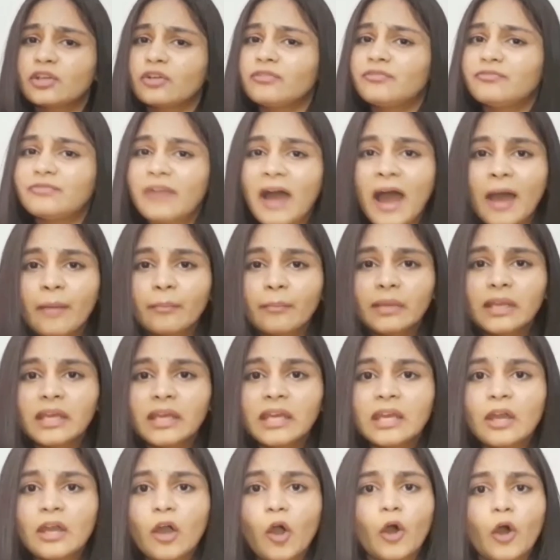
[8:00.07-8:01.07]

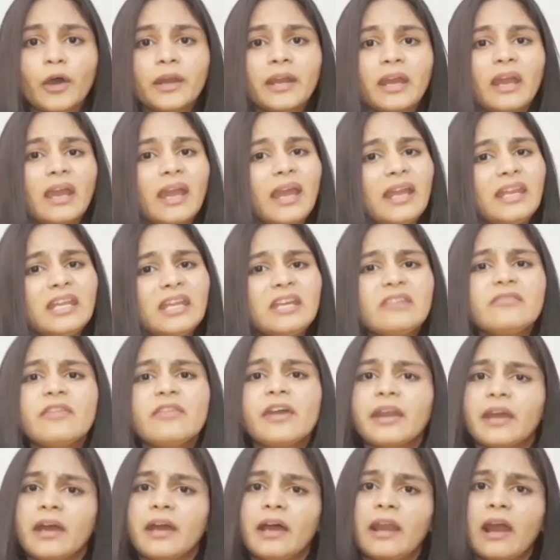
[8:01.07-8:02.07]
family or
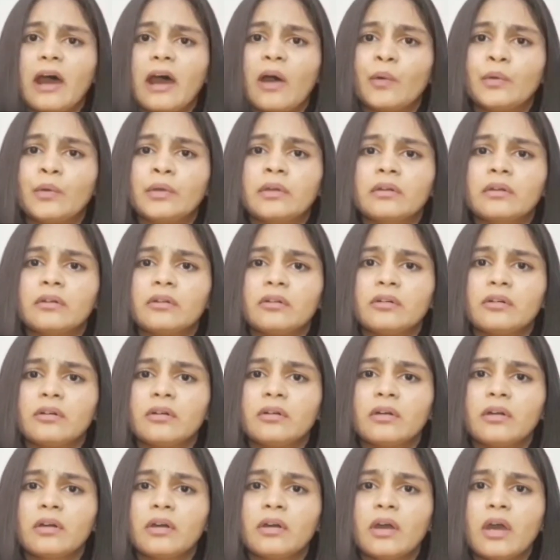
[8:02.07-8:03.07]
anywhere around,
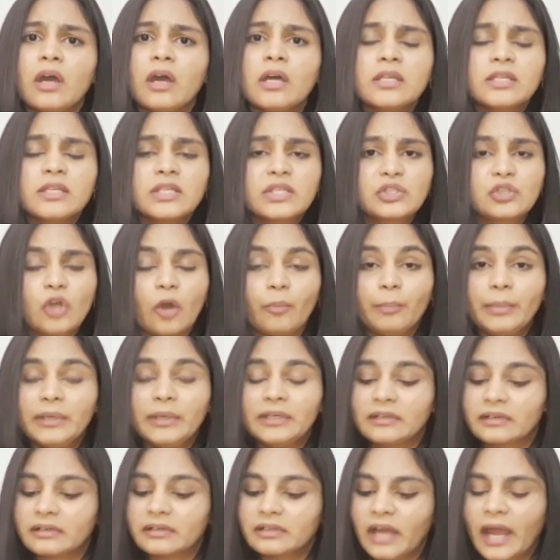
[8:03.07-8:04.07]
stop
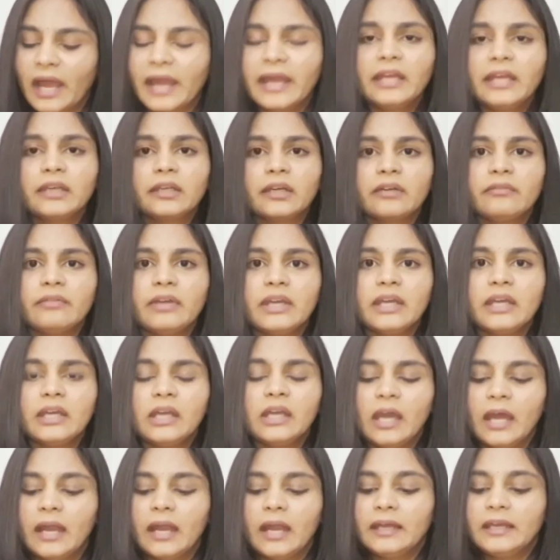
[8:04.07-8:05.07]
it right
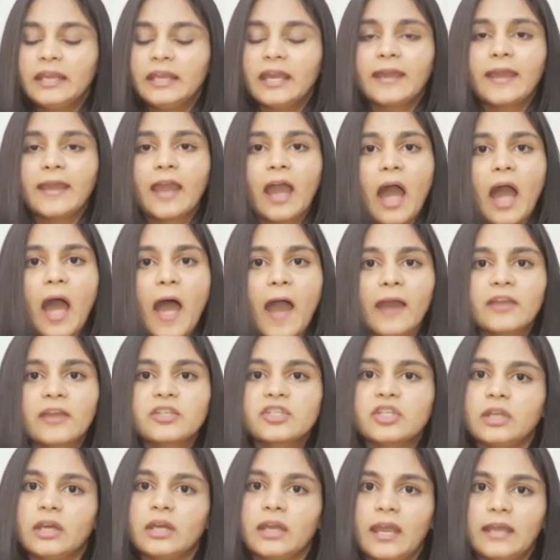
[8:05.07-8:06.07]
away, take
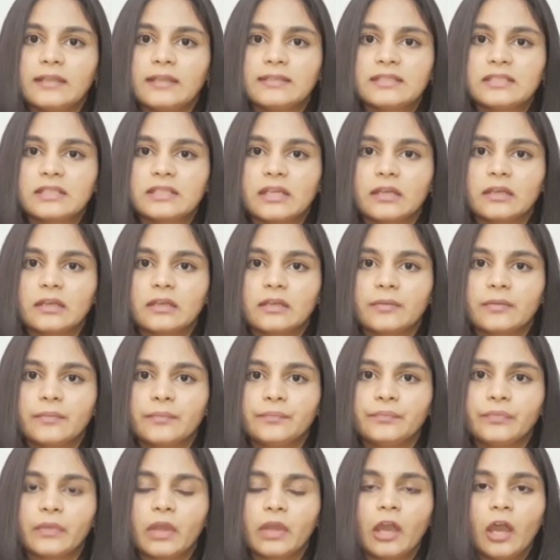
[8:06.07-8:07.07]
action against it.
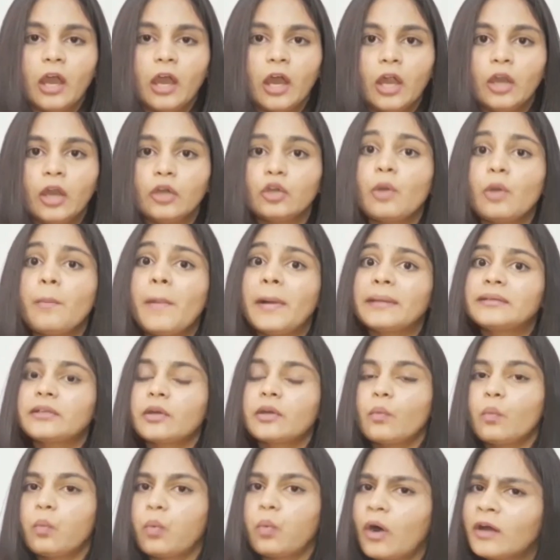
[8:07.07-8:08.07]
No
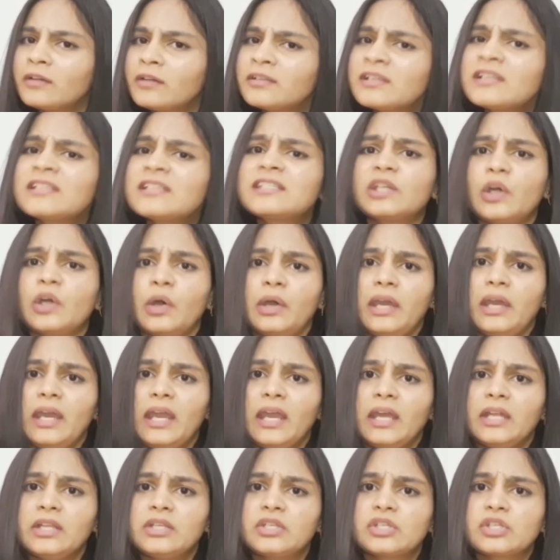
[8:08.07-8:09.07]
matter what is your
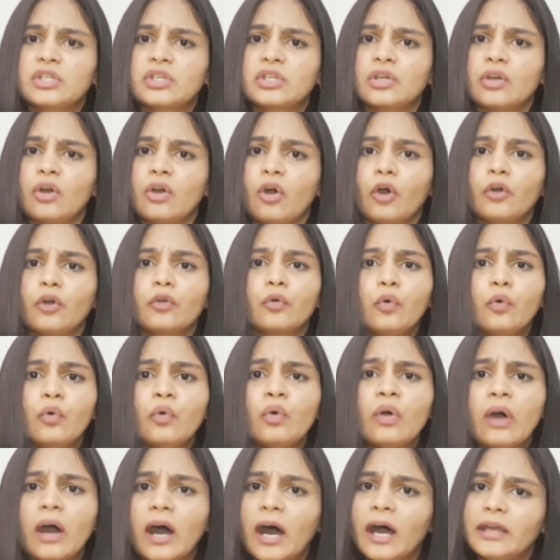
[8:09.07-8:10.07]
age or
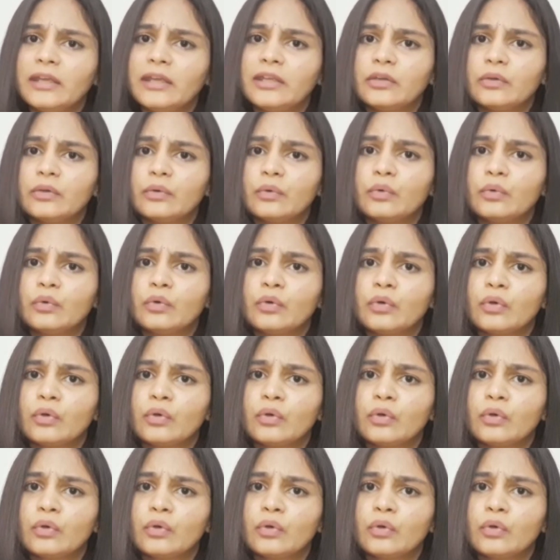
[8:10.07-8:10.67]
who are you,